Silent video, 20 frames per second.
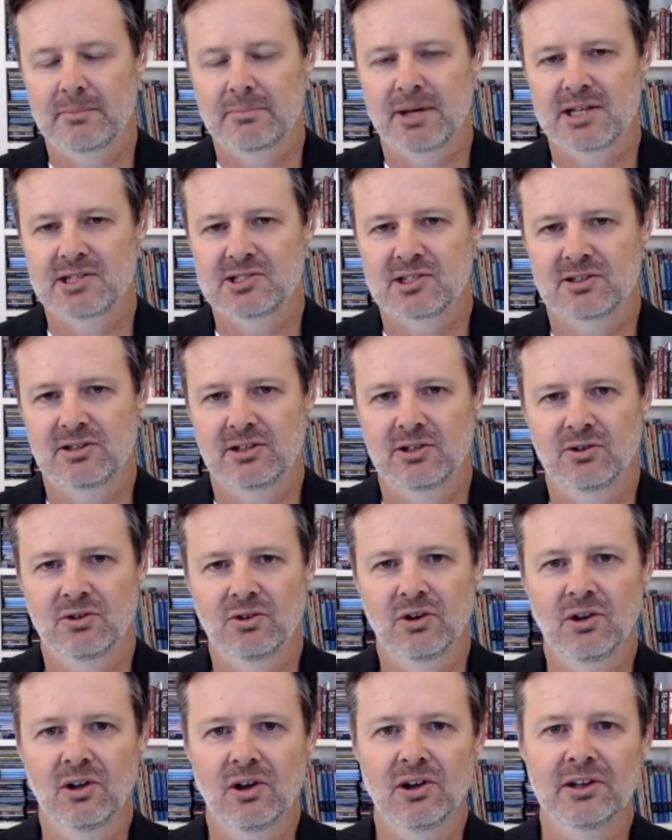they're basically
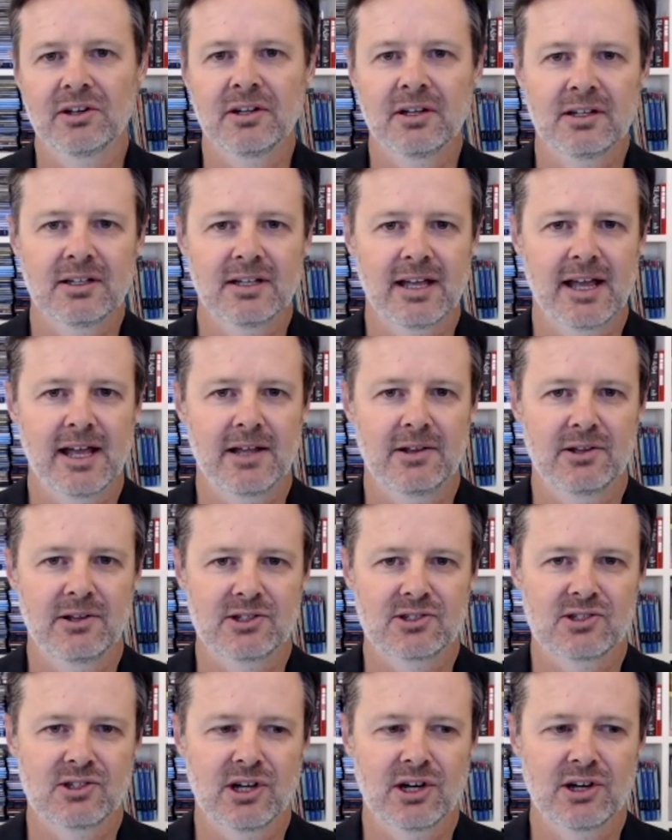all on and
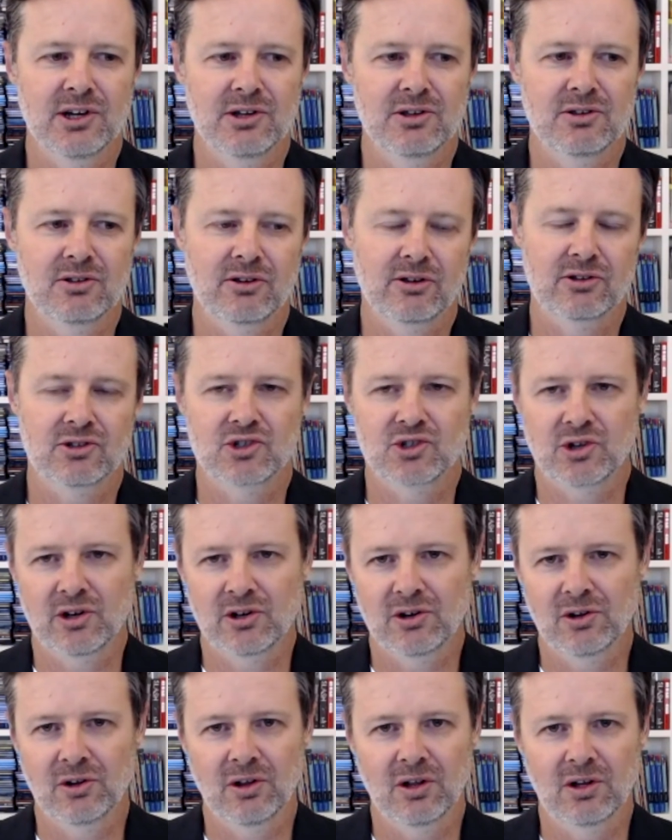there's no
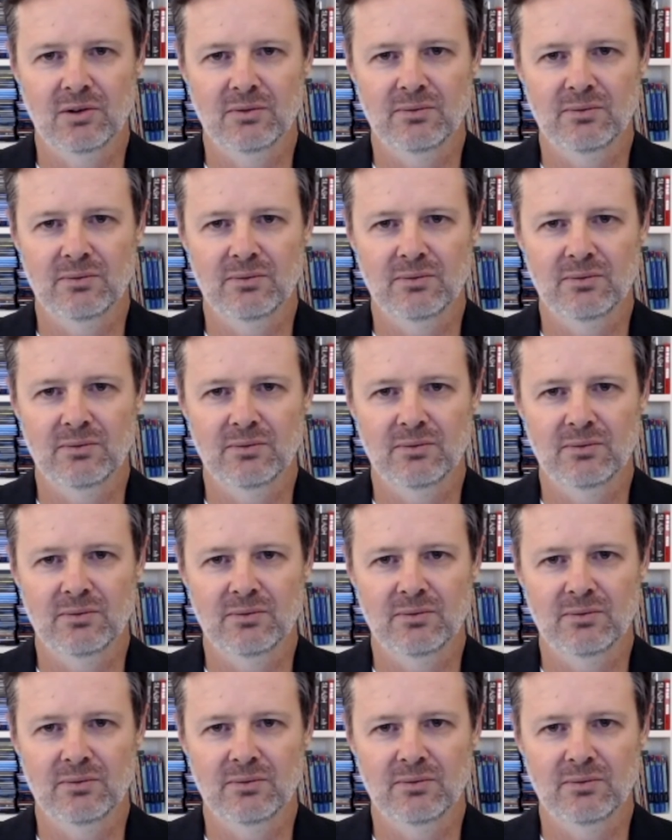control